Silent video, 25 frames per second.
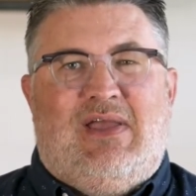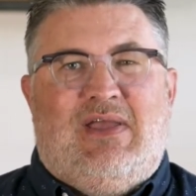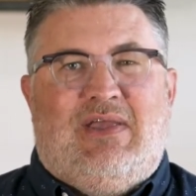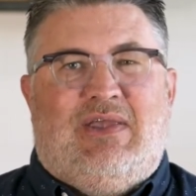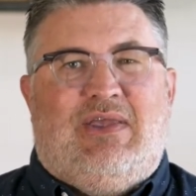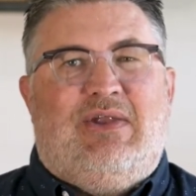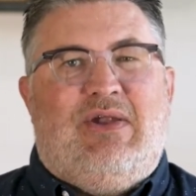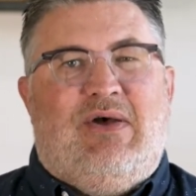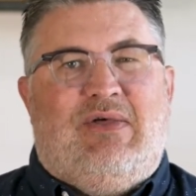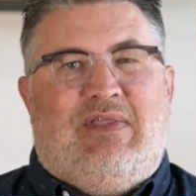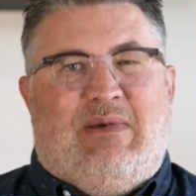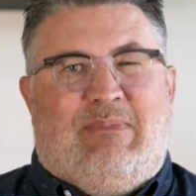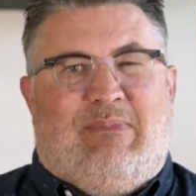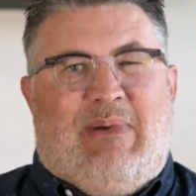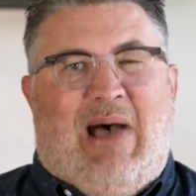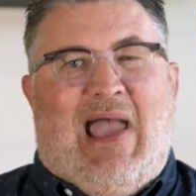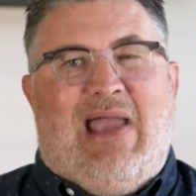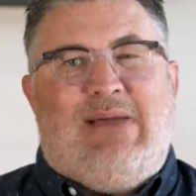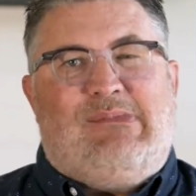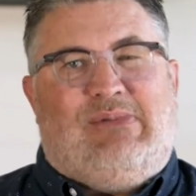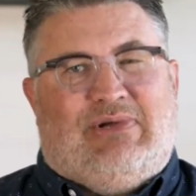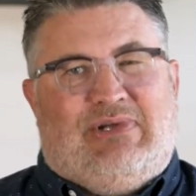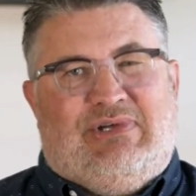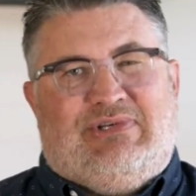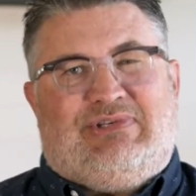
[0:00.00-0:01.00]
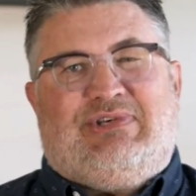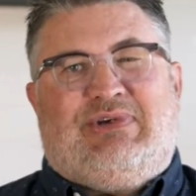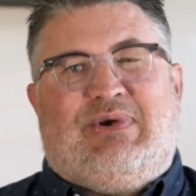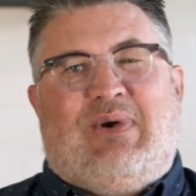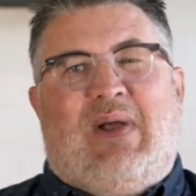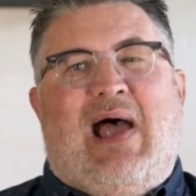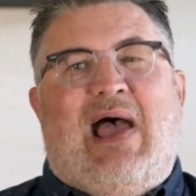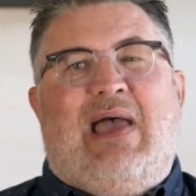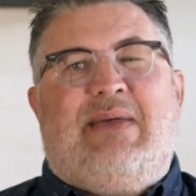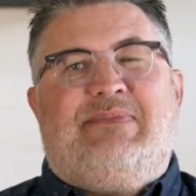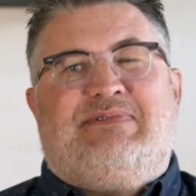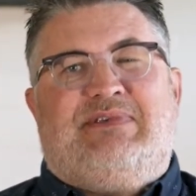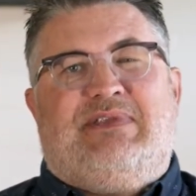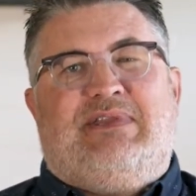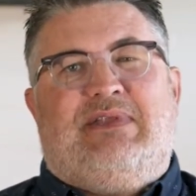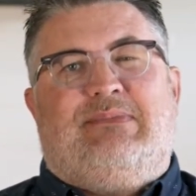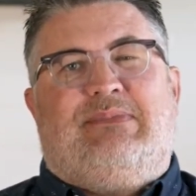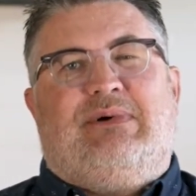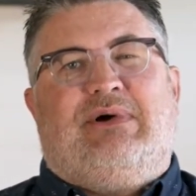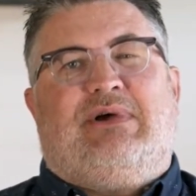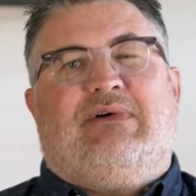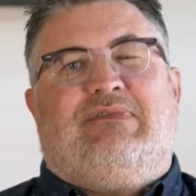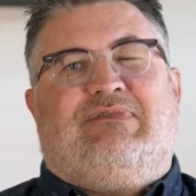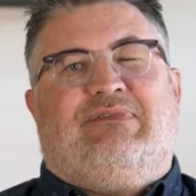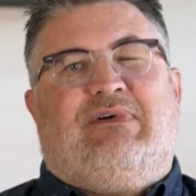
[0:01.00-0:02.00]
You know, the Bible describes in the
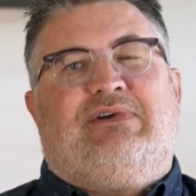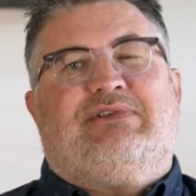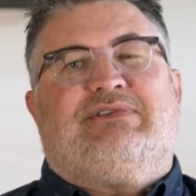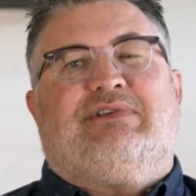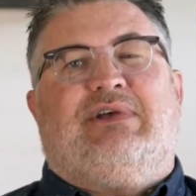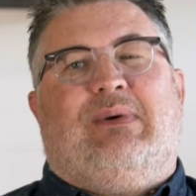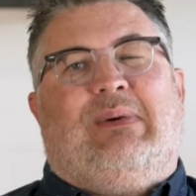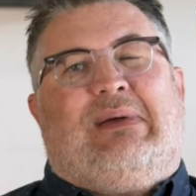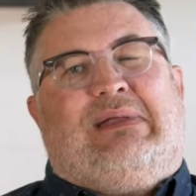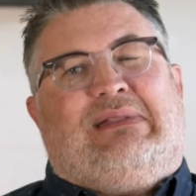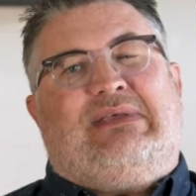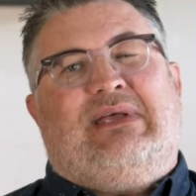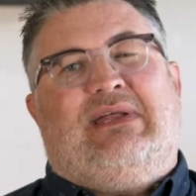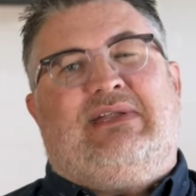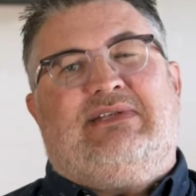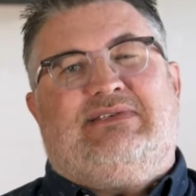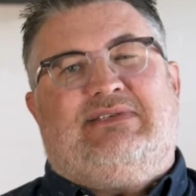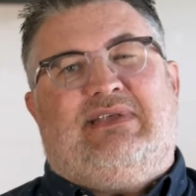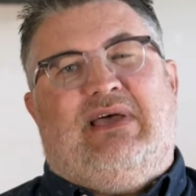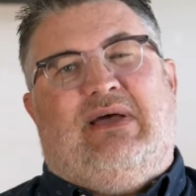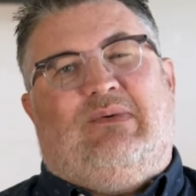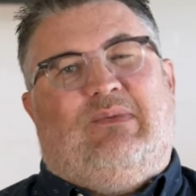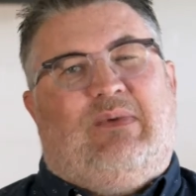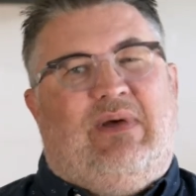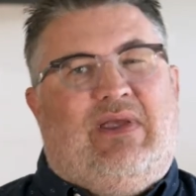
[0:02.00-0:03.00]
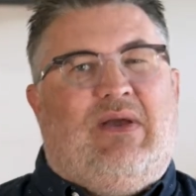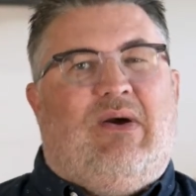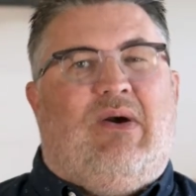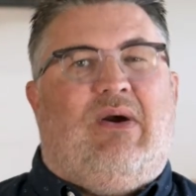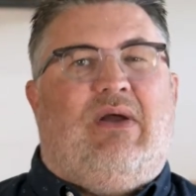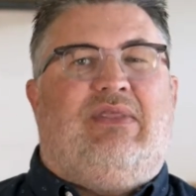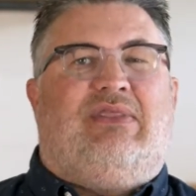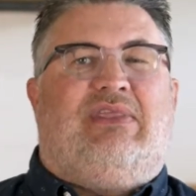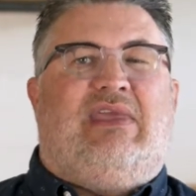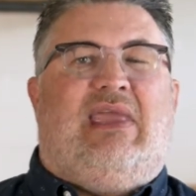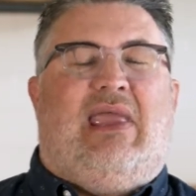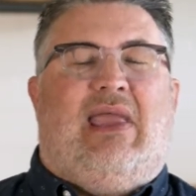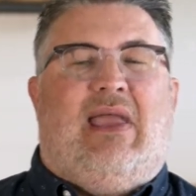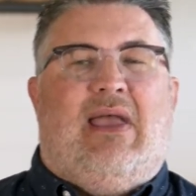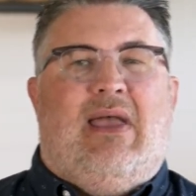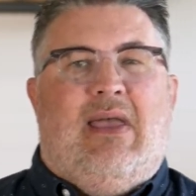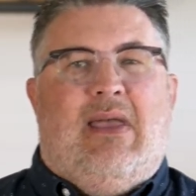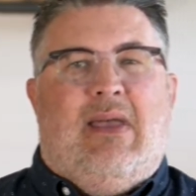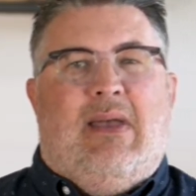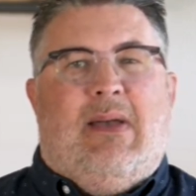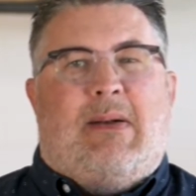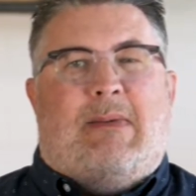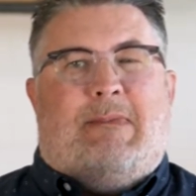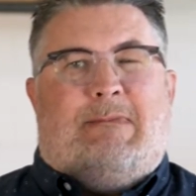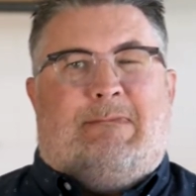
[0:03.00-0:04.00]
book of 1 Corinthians that we are the
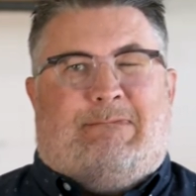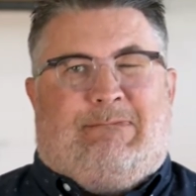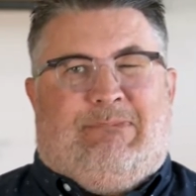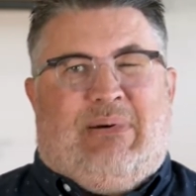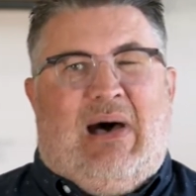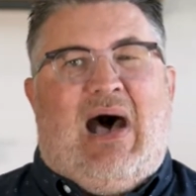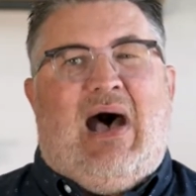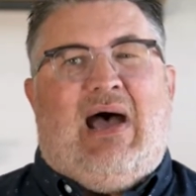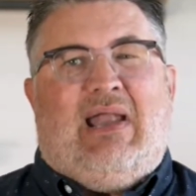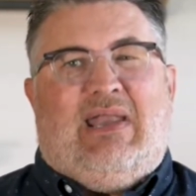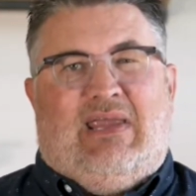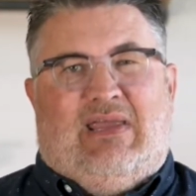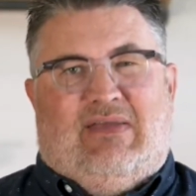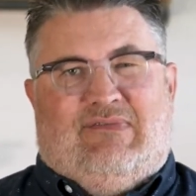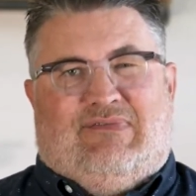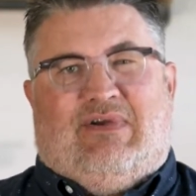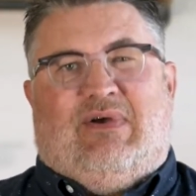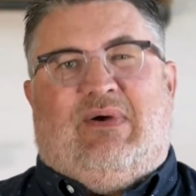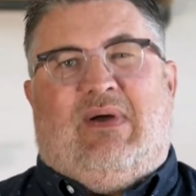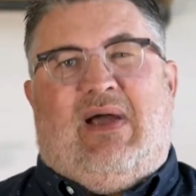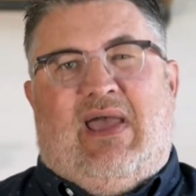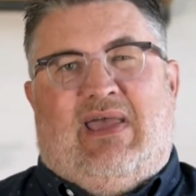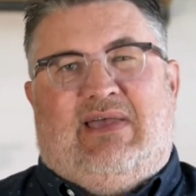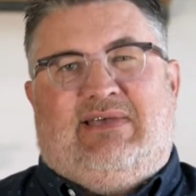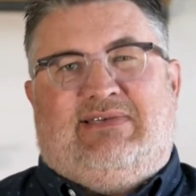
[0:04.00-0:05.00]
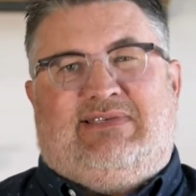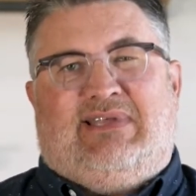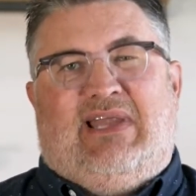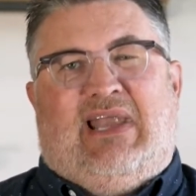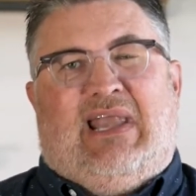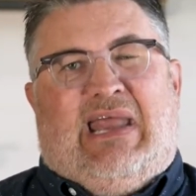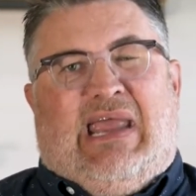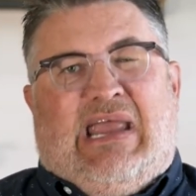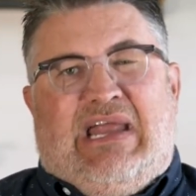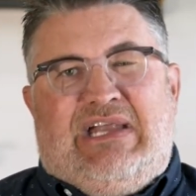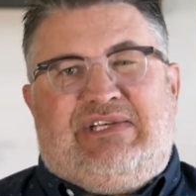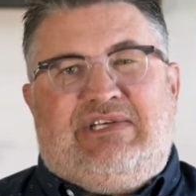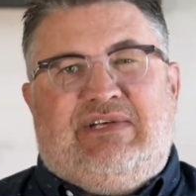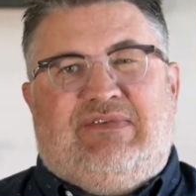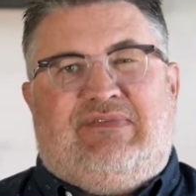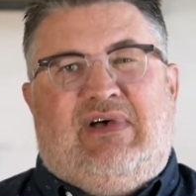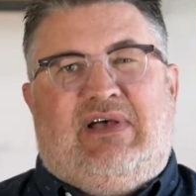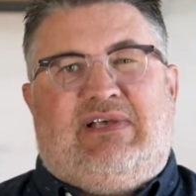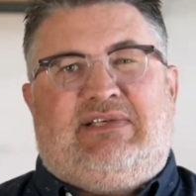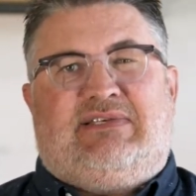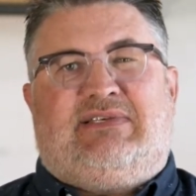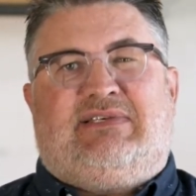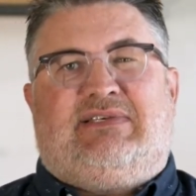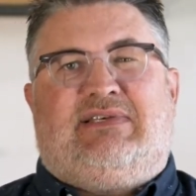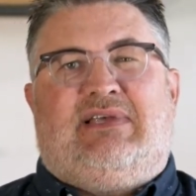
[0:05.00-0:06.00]
body of Christ, and each of
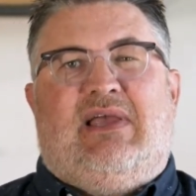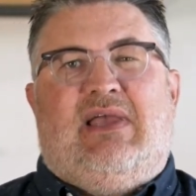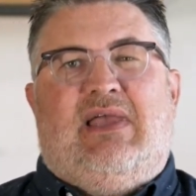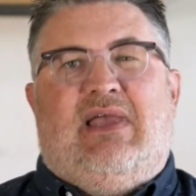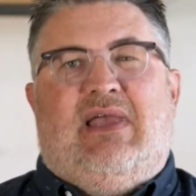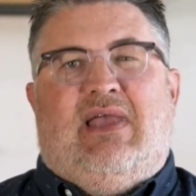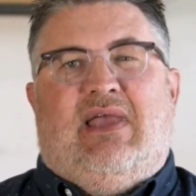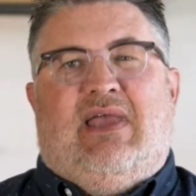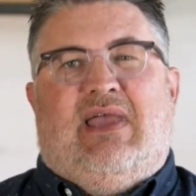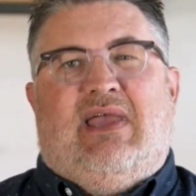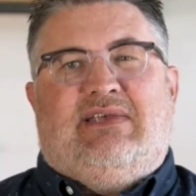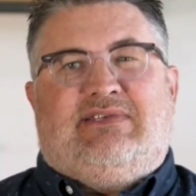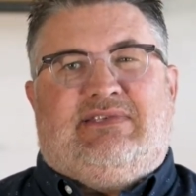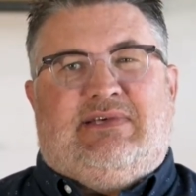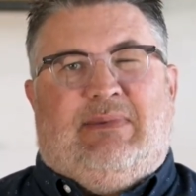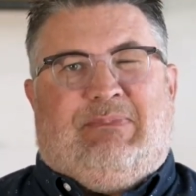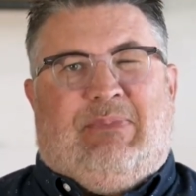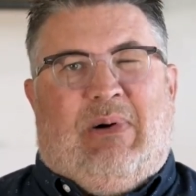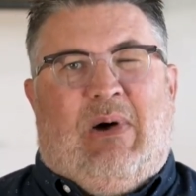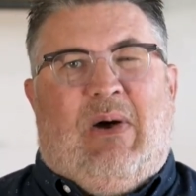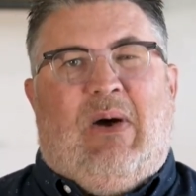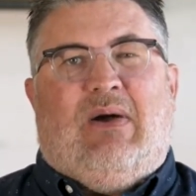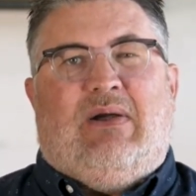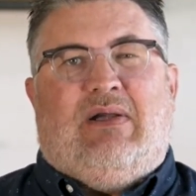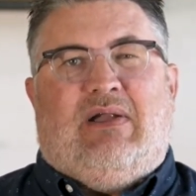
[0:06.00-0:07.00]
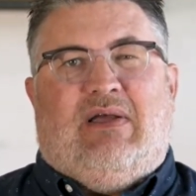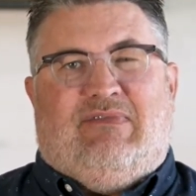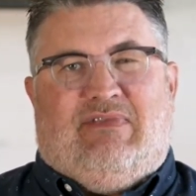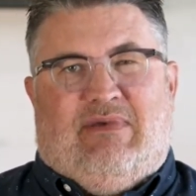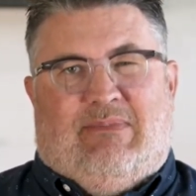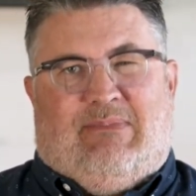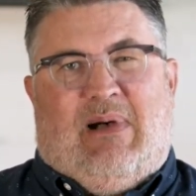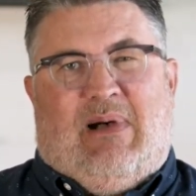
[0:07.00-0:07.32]
us is a part of the